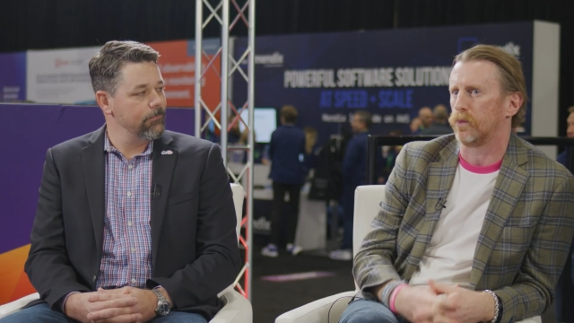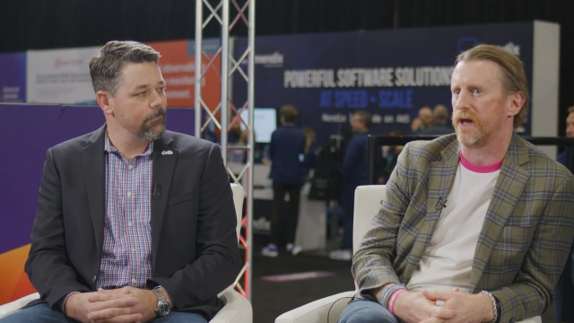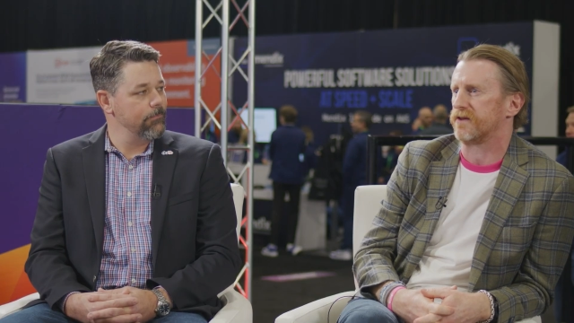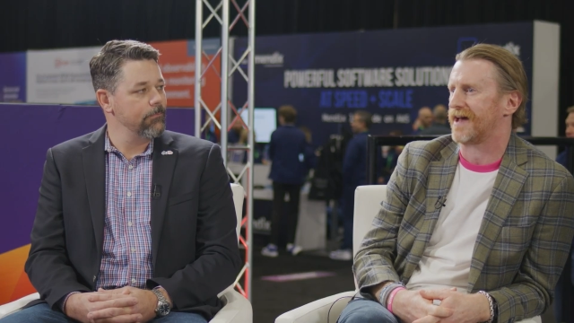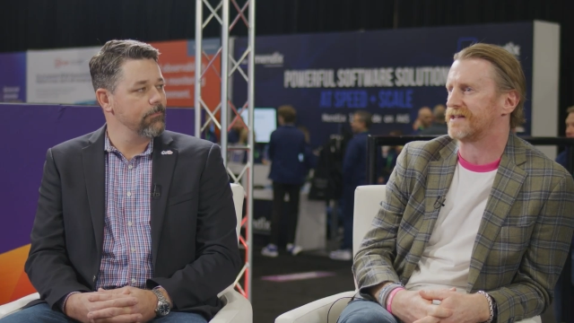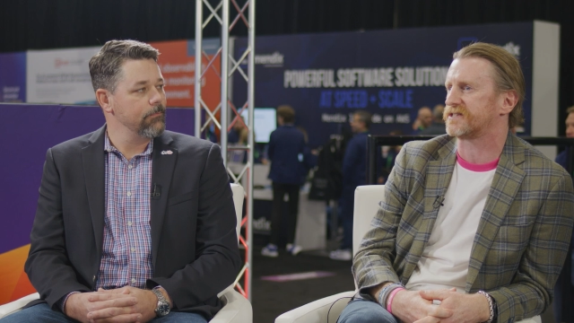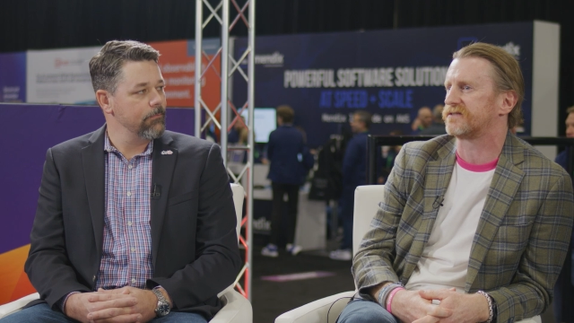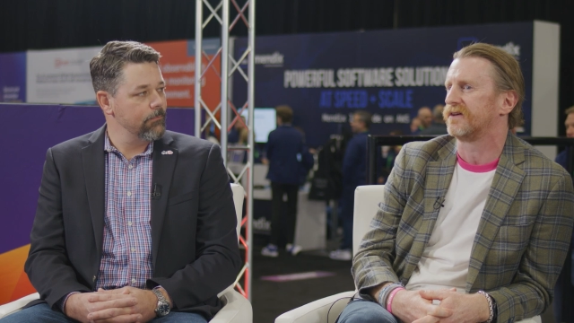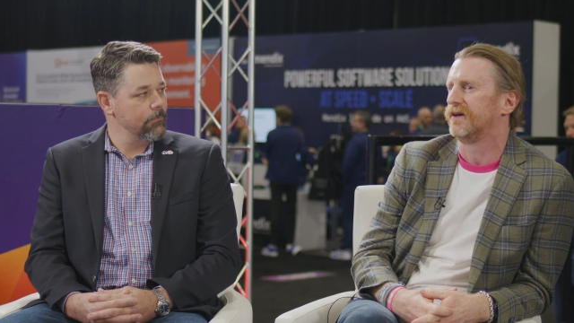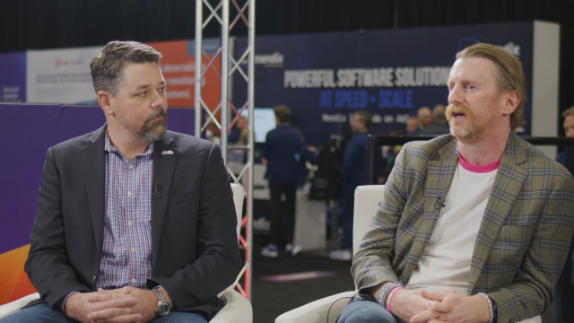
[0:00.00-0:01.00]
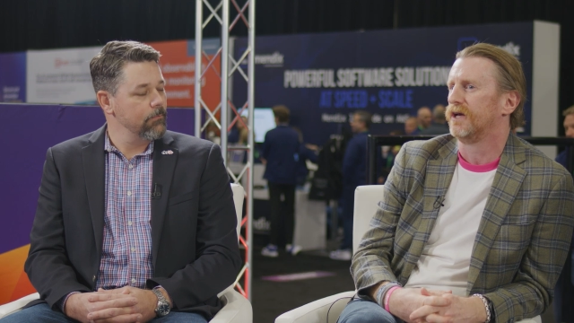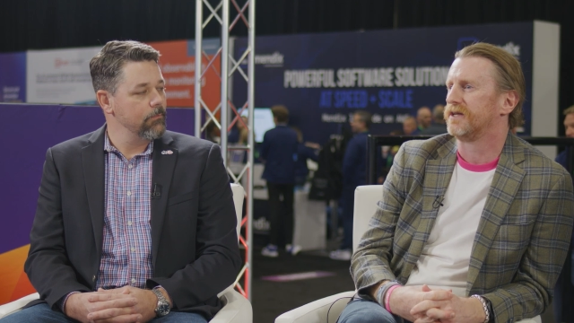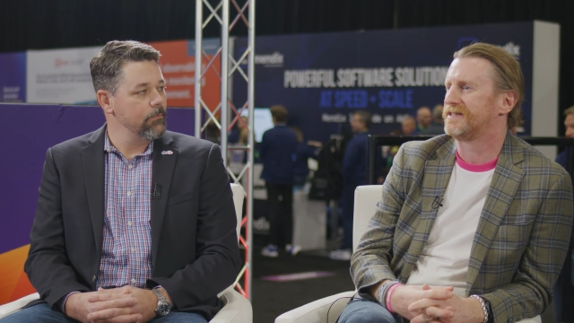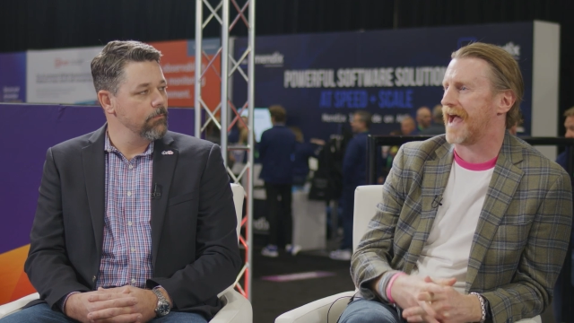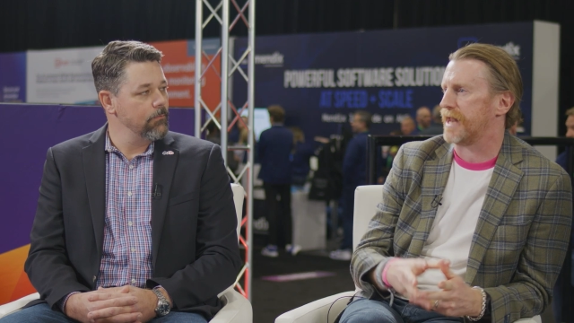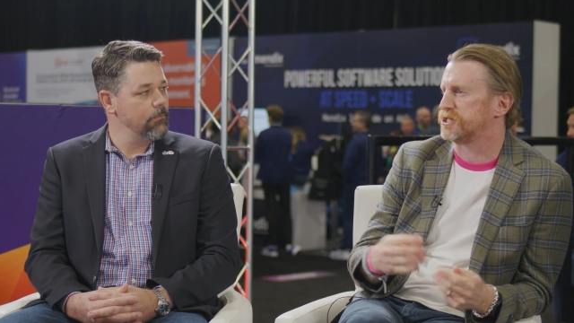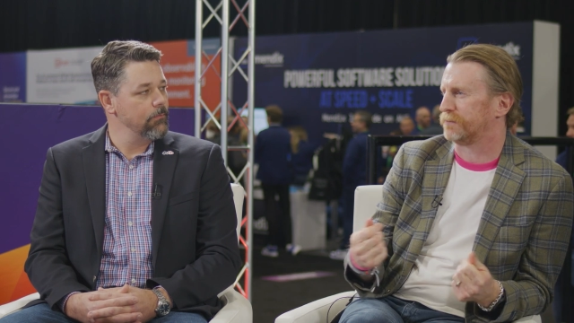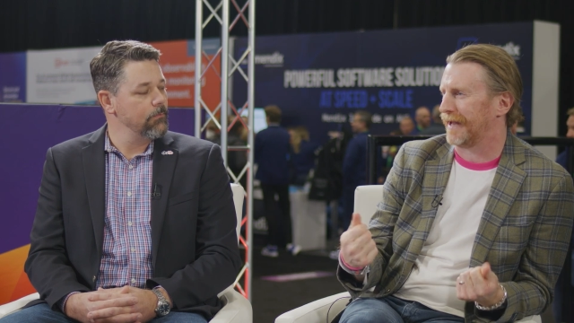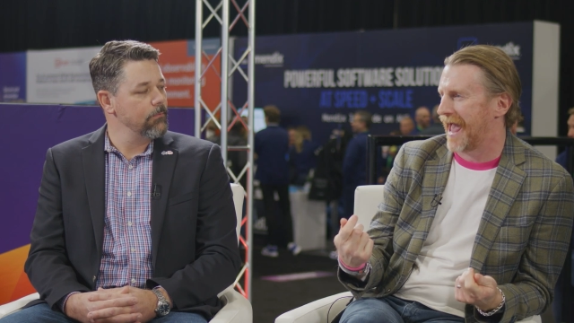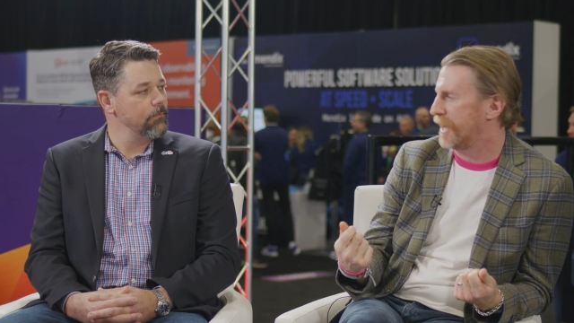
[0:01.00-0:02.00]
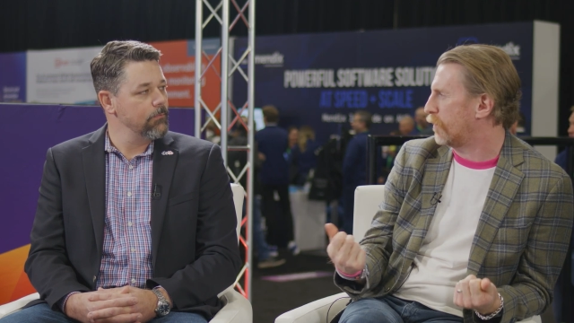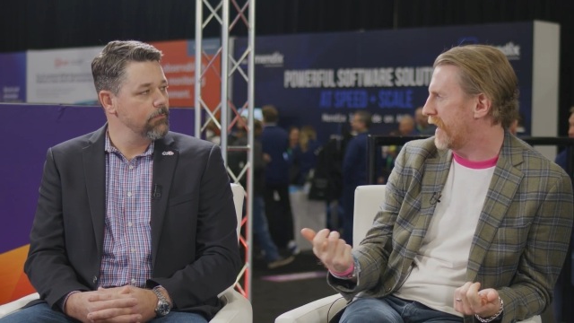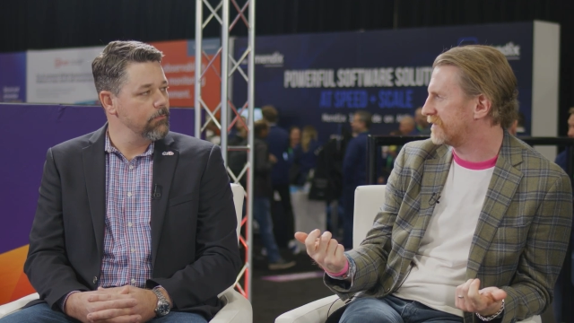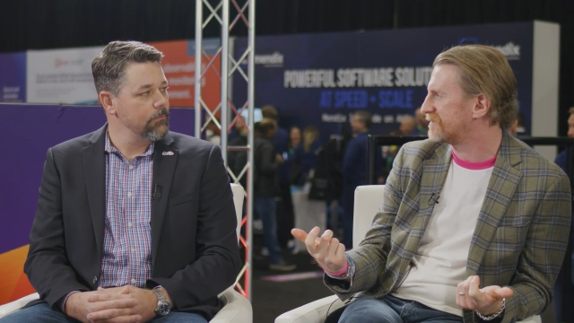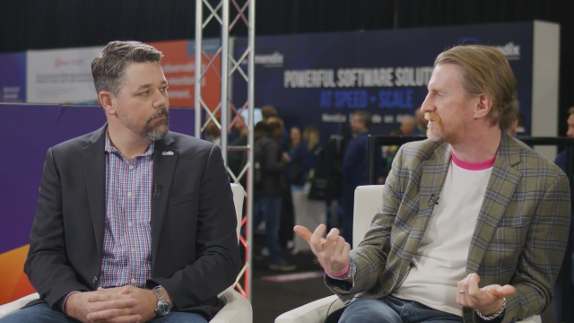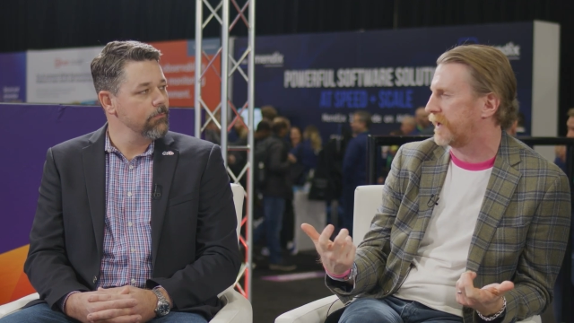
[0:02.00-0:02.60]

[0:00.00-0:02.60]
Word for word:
Speaker 1: Whether that's tangible headwinds,